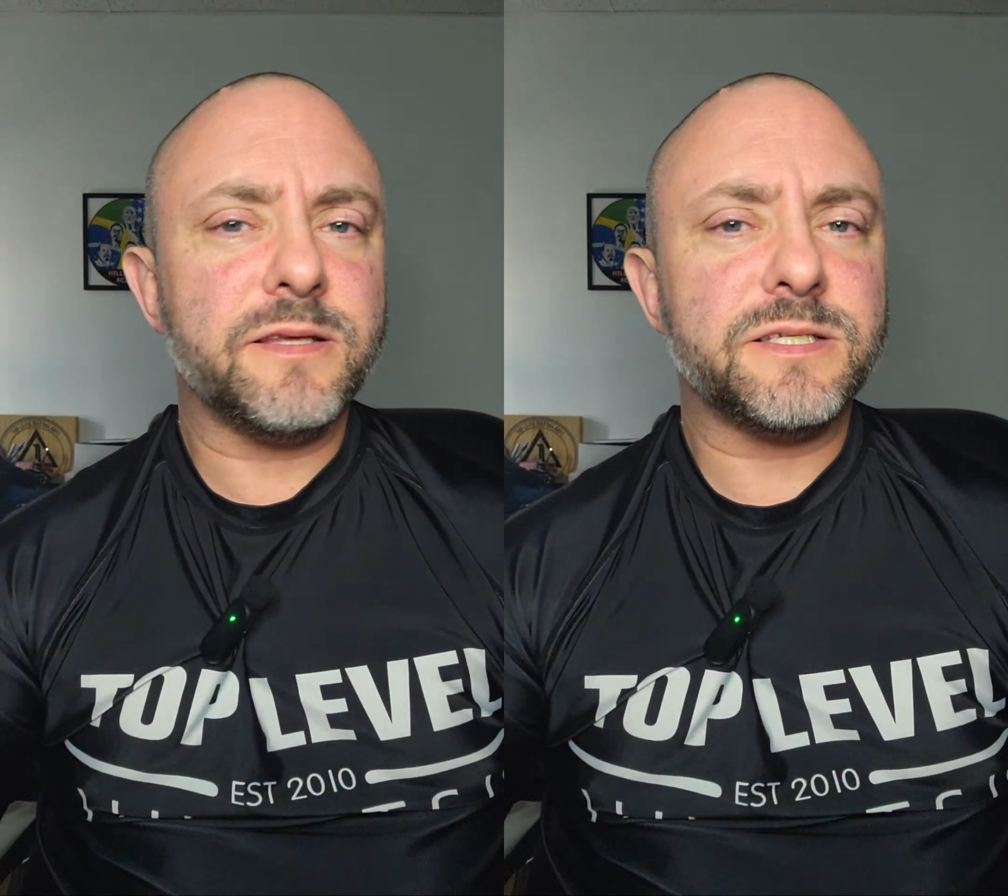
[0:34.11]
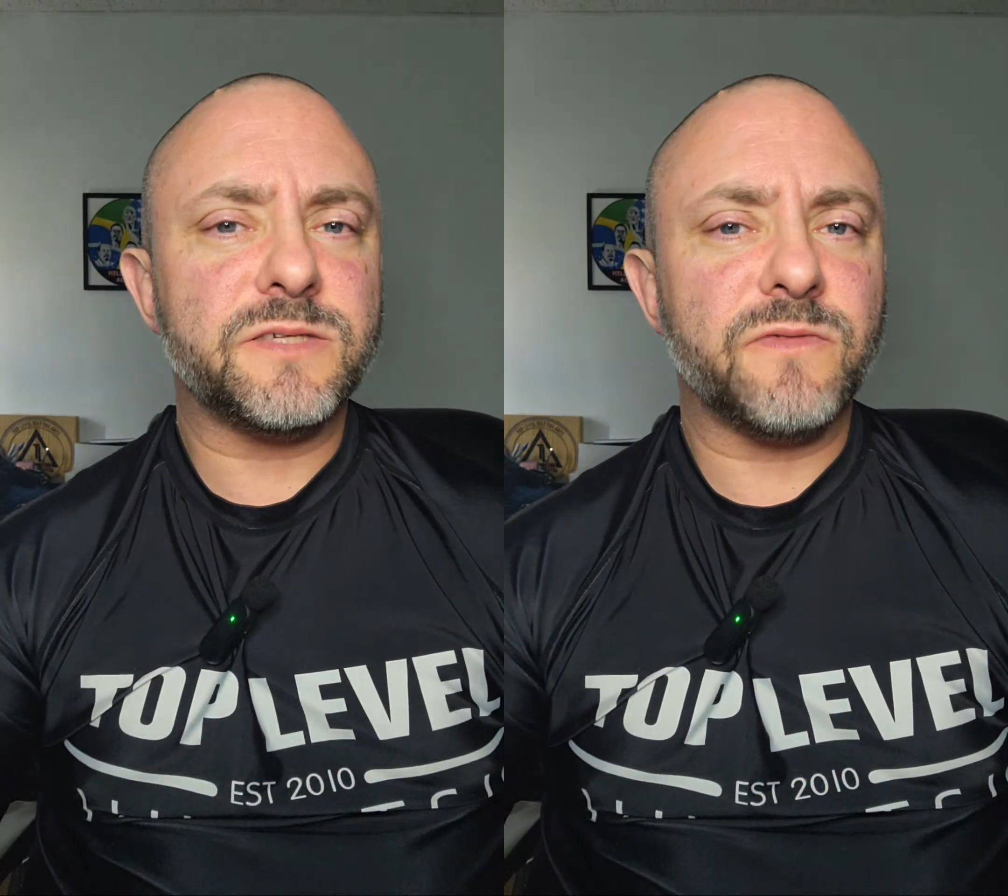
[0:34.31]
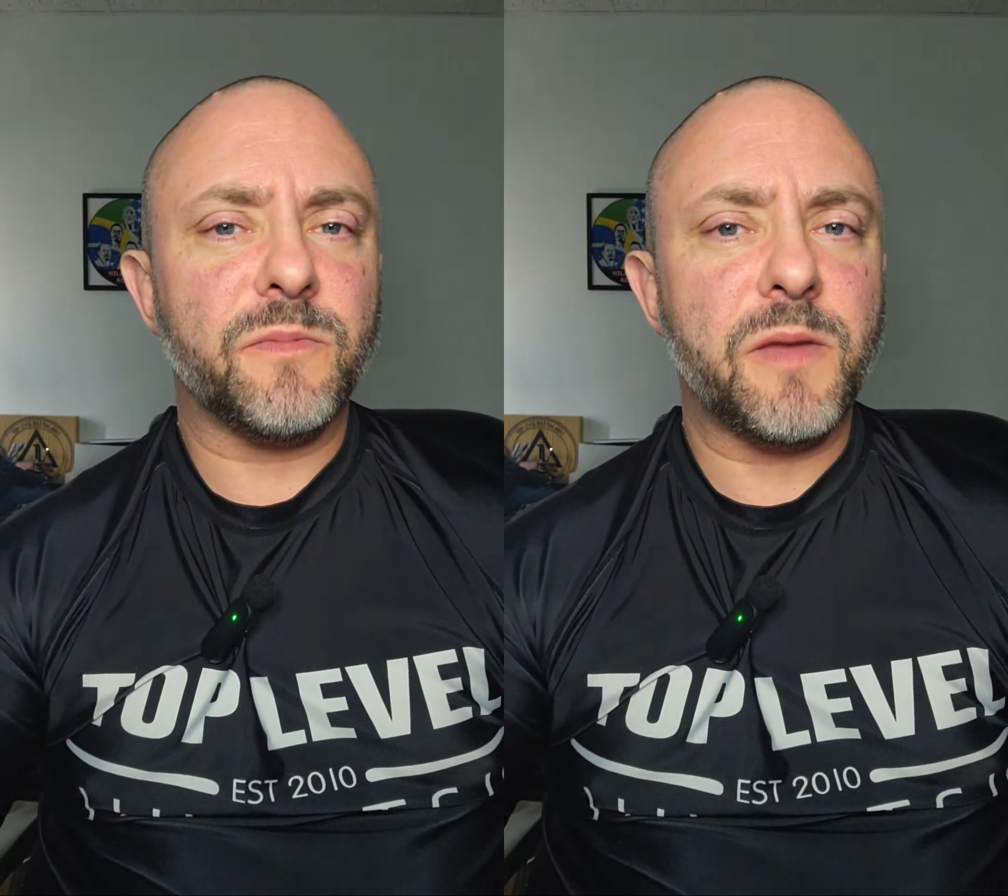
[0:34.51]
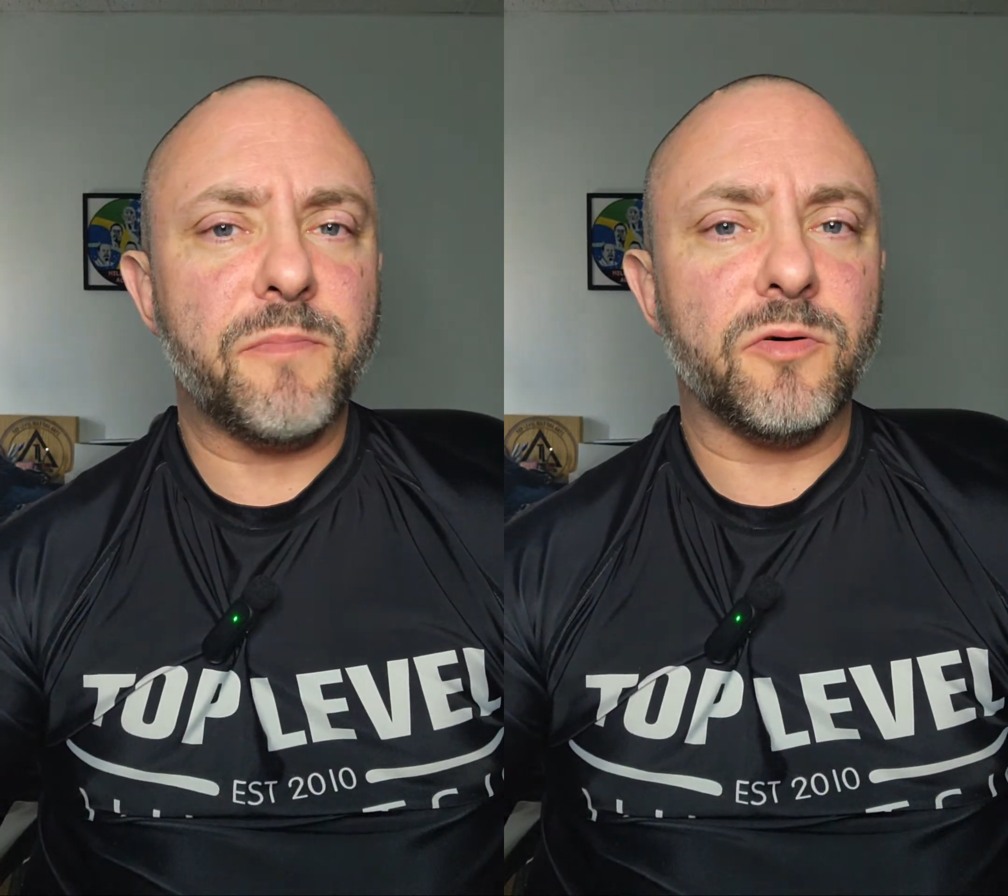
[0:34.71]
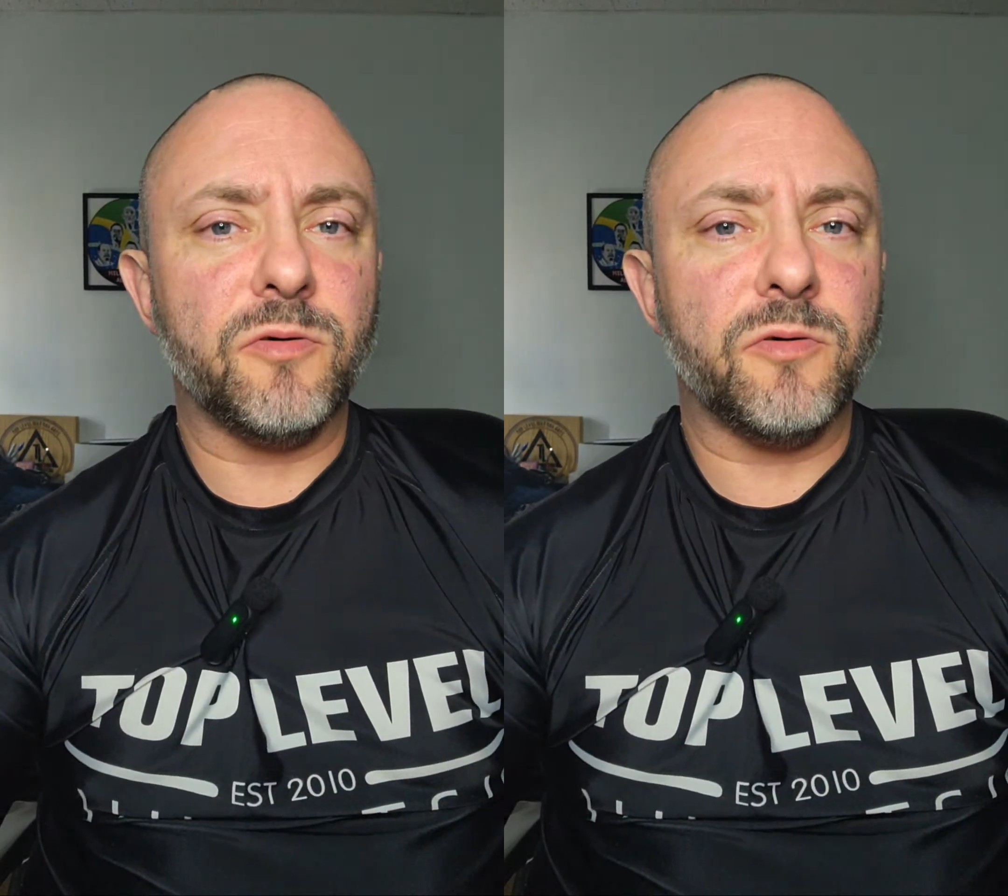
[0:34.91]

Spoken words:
this is for people